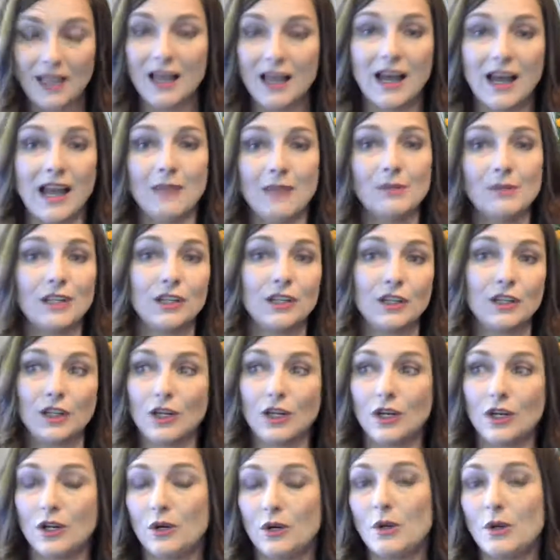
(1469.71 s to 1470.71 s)
I'm going
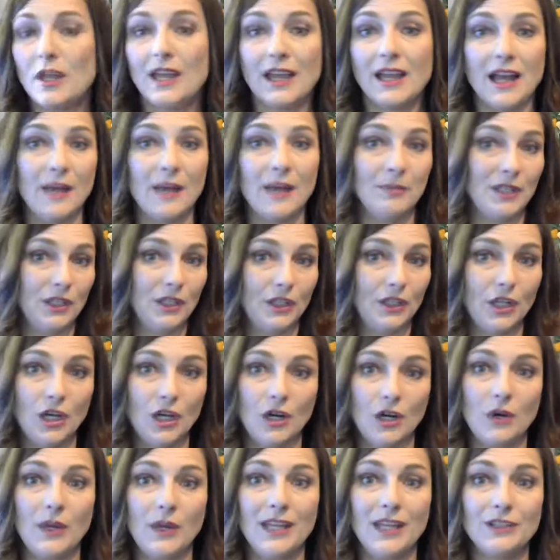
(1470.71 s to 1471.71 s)
to
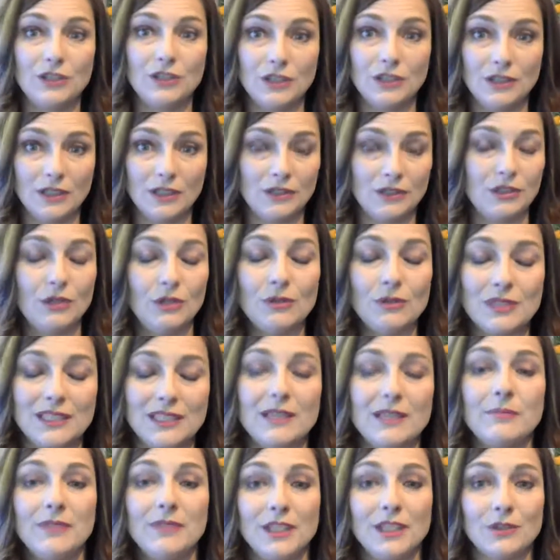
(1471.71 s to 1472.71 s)
go and do
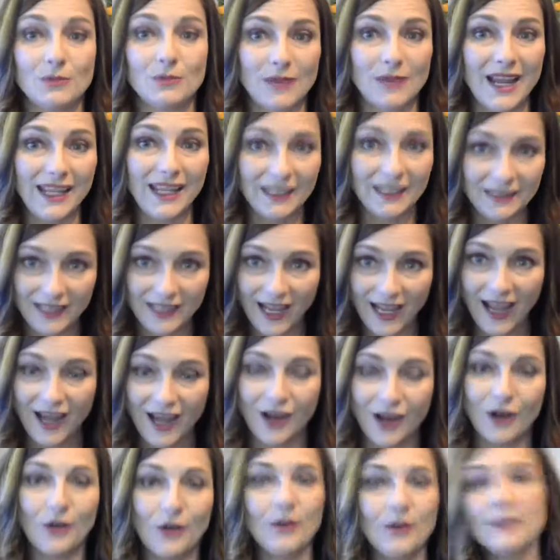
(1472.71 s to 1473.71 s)
something right
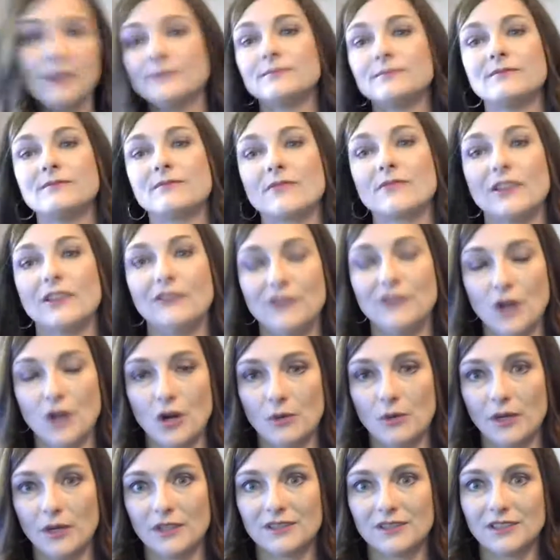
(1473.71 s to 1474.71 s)
now
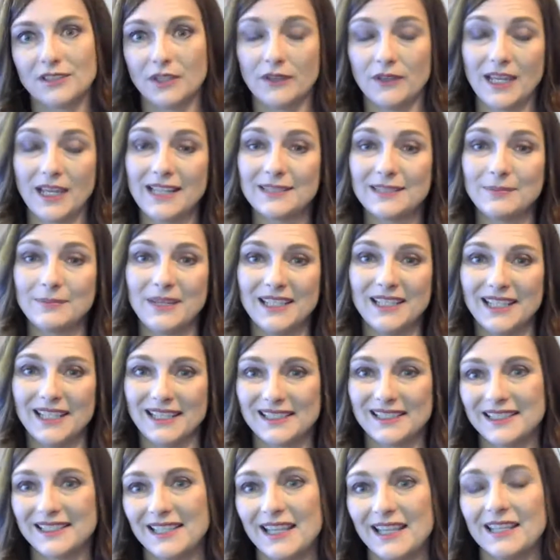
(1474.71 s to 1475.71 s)
forward. So that's my
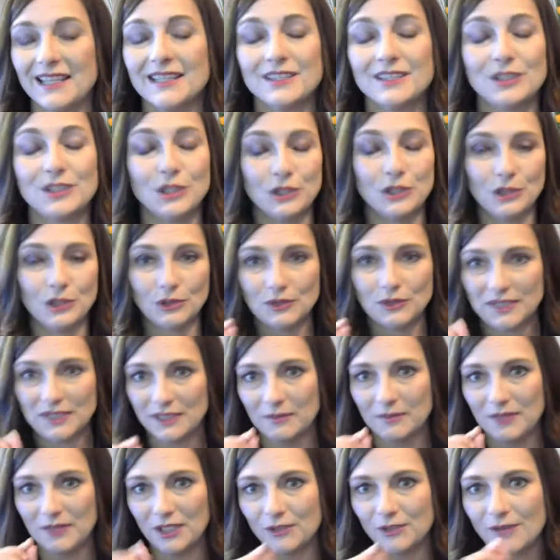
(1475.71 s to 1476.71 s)
next thing, is to do
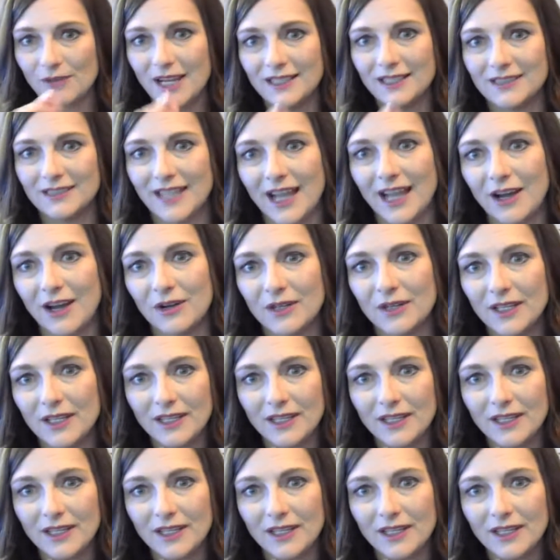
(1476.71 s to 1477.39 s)
something right now.